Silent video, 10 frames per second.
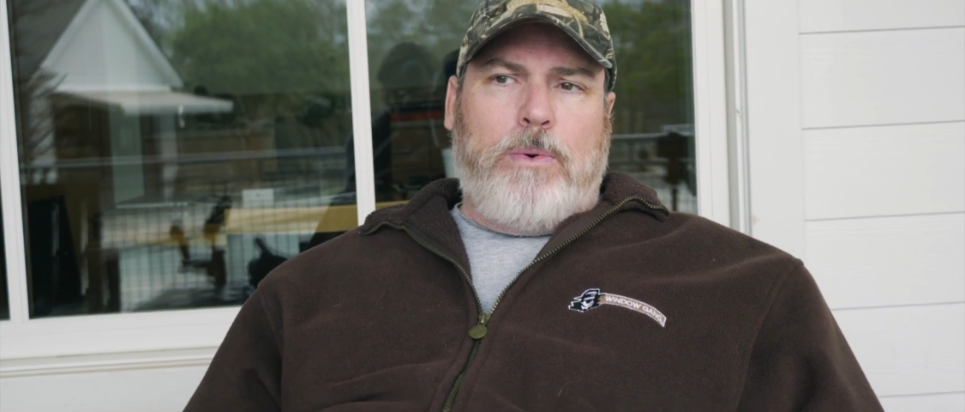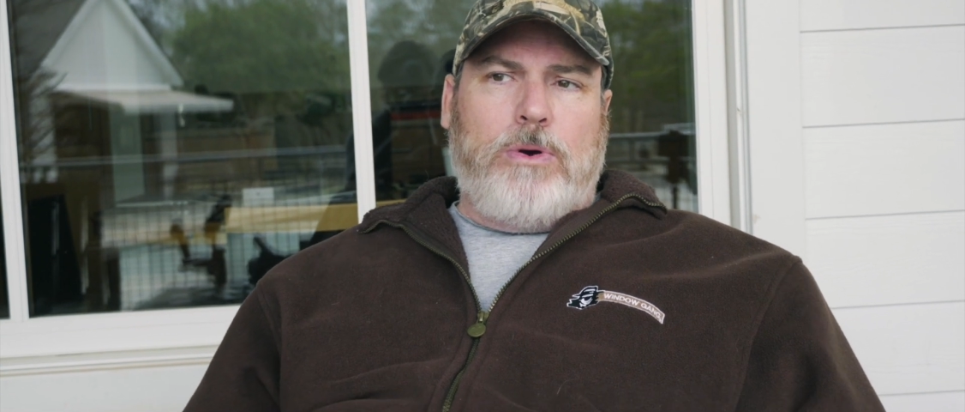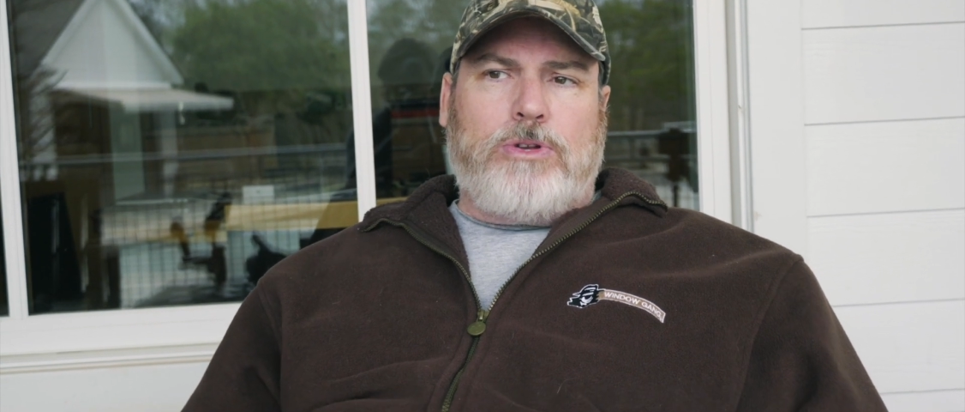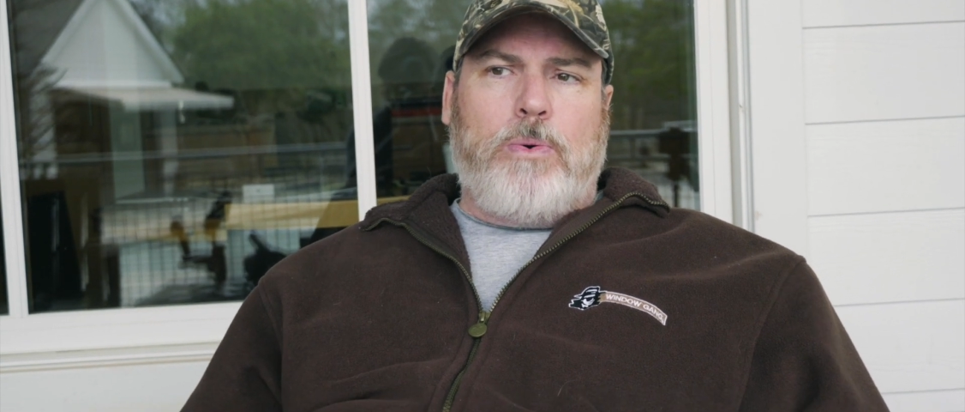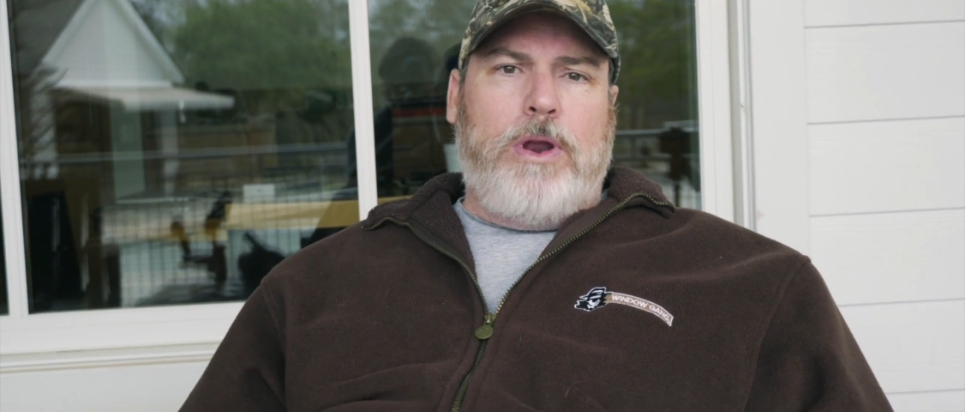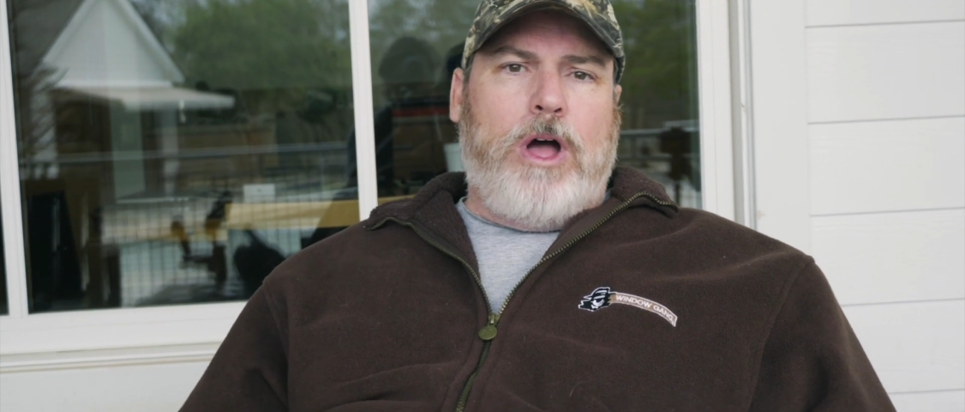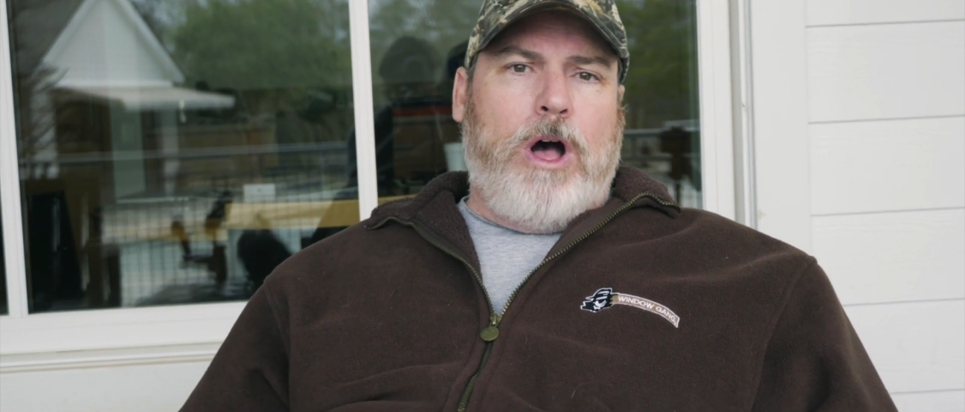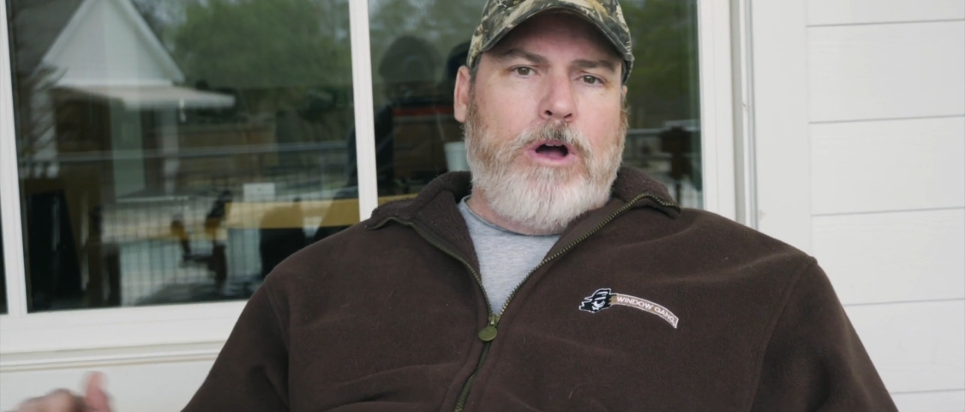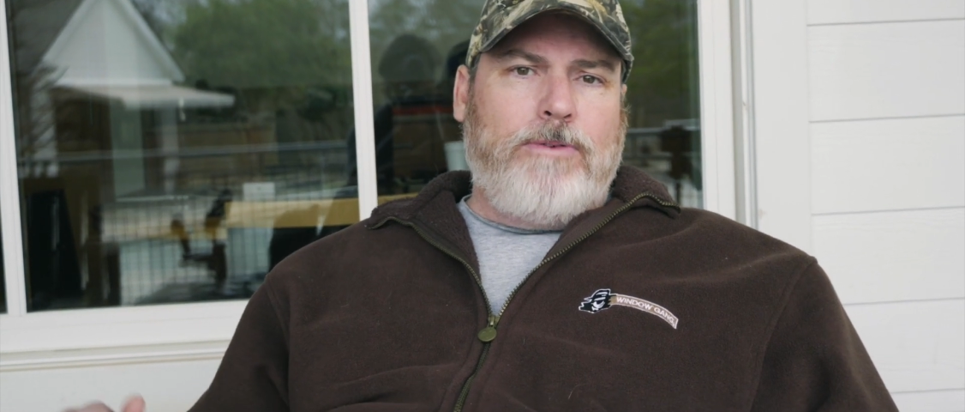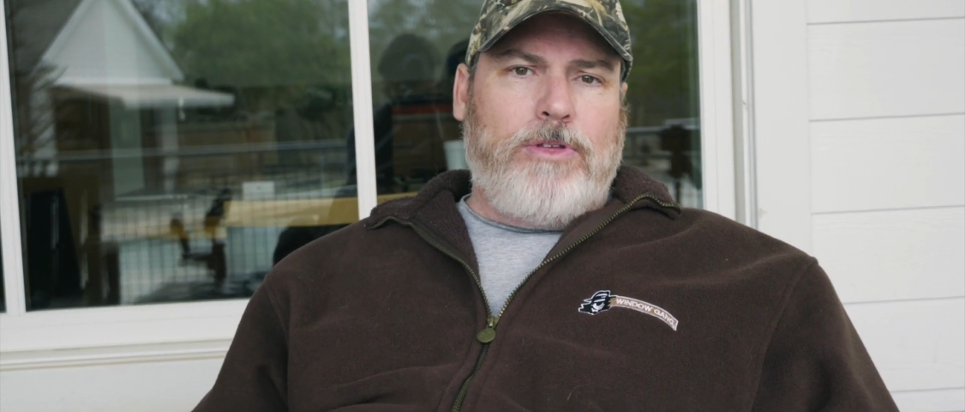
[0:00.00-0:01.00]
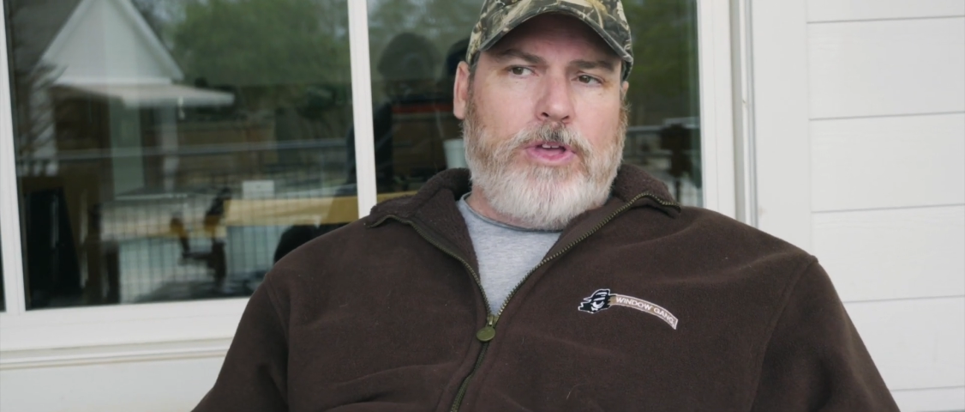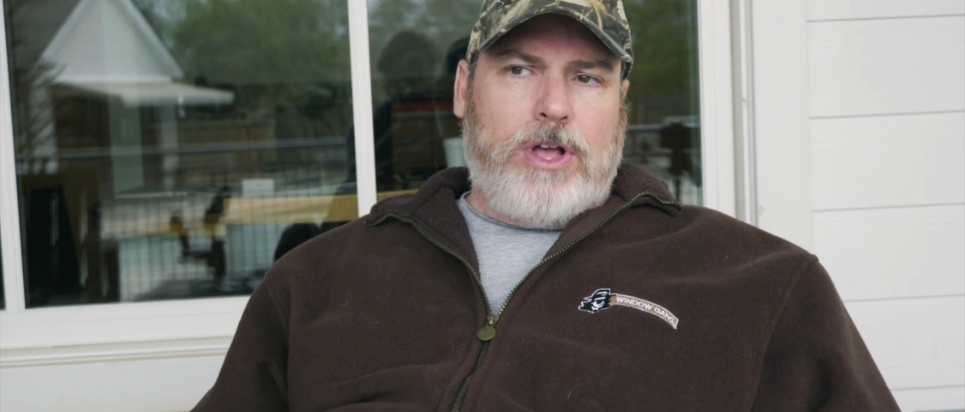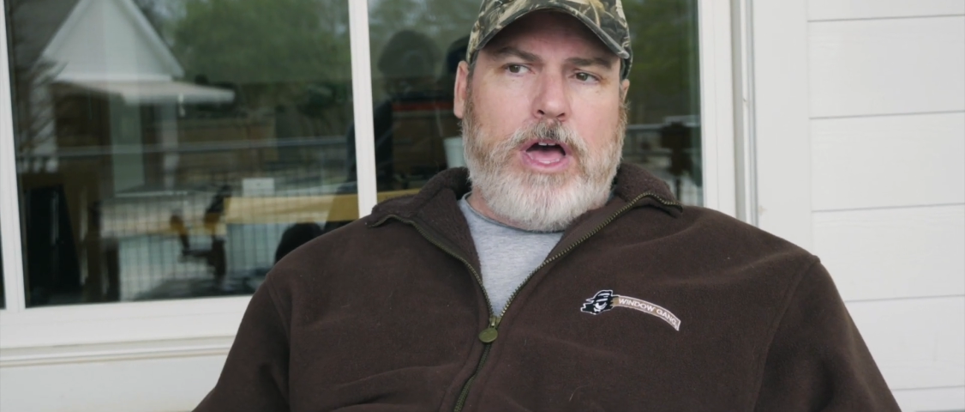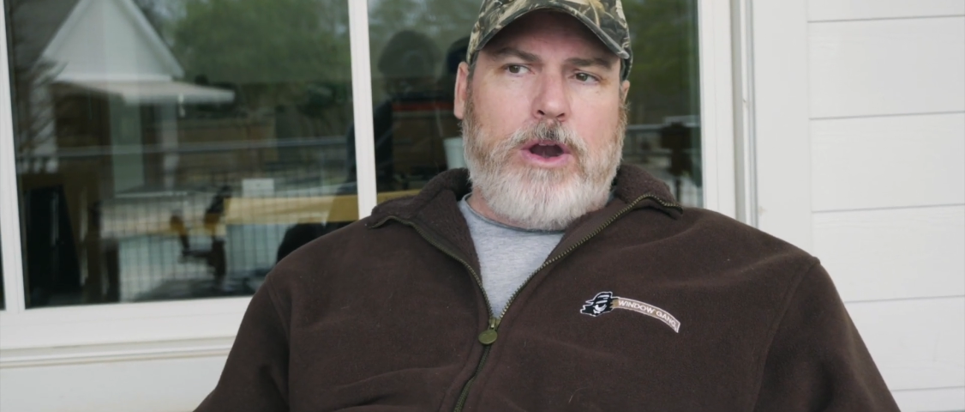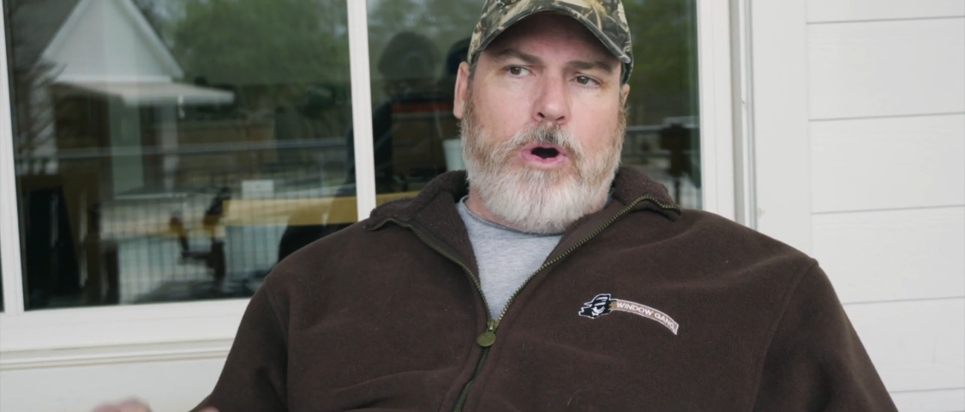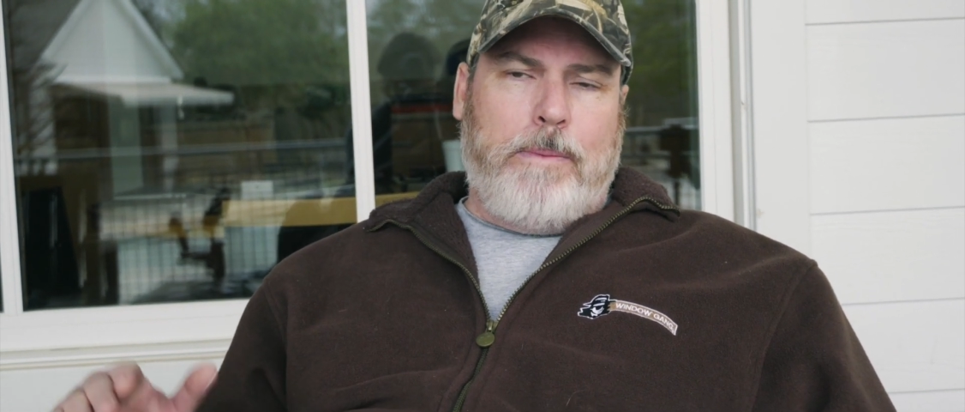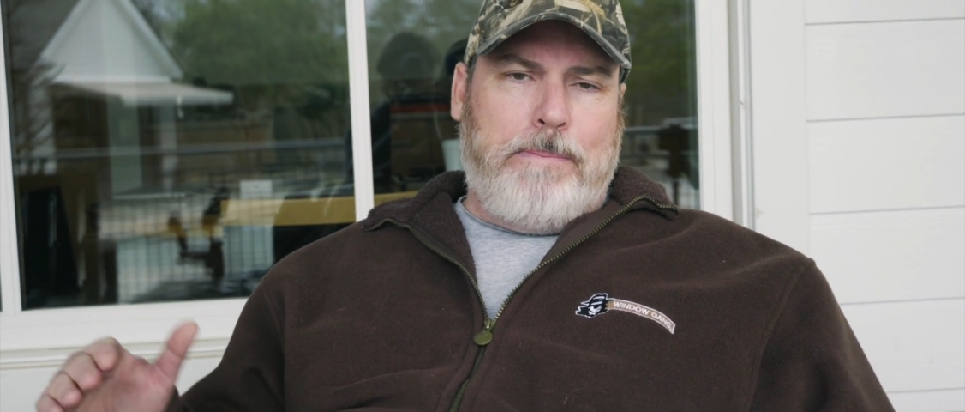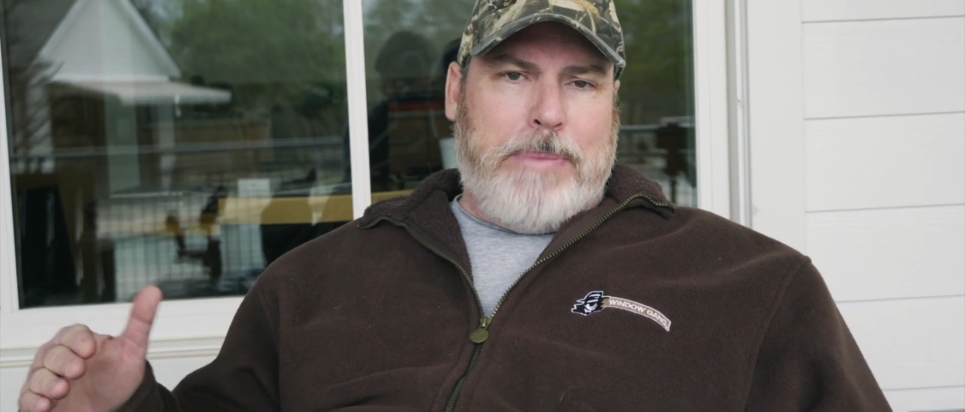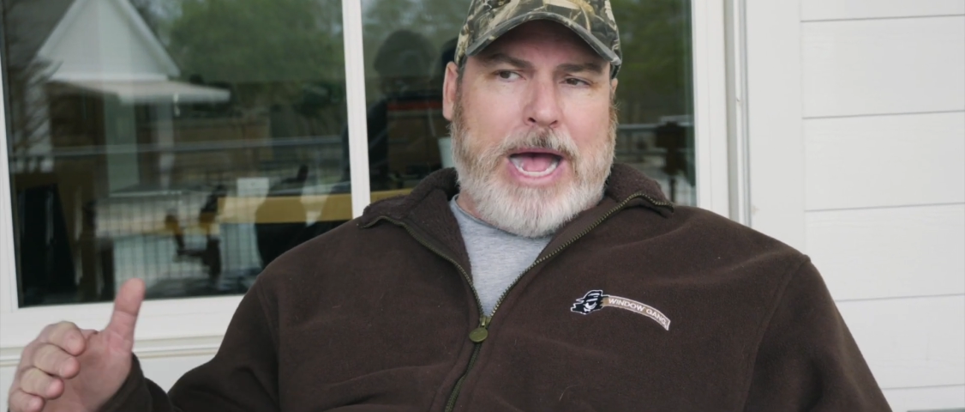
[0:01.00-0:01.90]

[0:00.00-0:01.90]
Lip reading: water's going over the gutter or